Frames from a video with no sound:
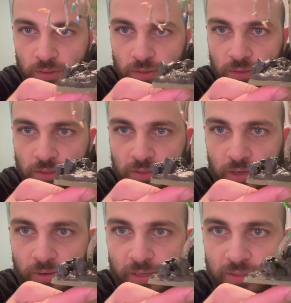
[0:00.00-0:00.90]
He
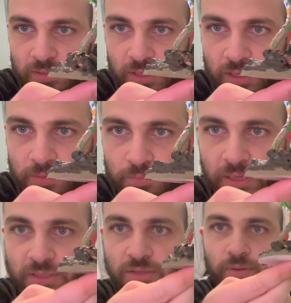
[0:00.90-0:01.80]
now has a
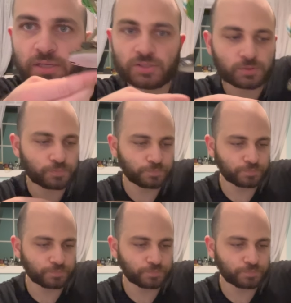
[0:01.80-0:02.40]
painted base.